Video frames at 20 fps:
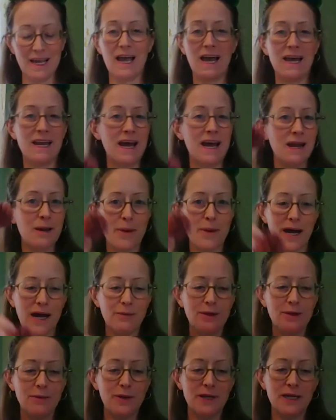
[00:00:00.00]
And on a
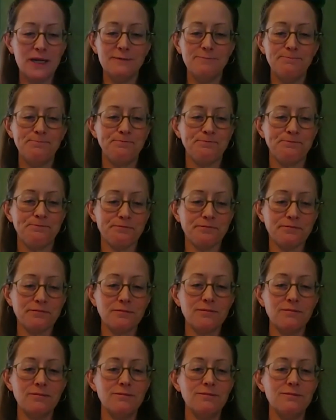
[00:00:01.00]
bobby pin,
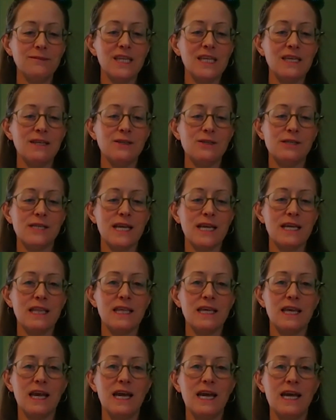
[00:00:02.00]
take
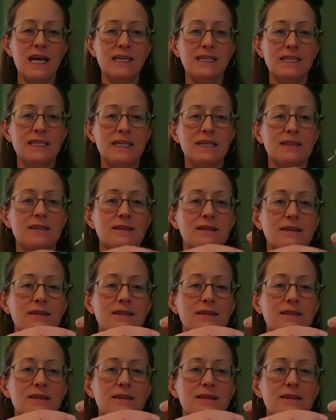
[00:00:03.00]
the end,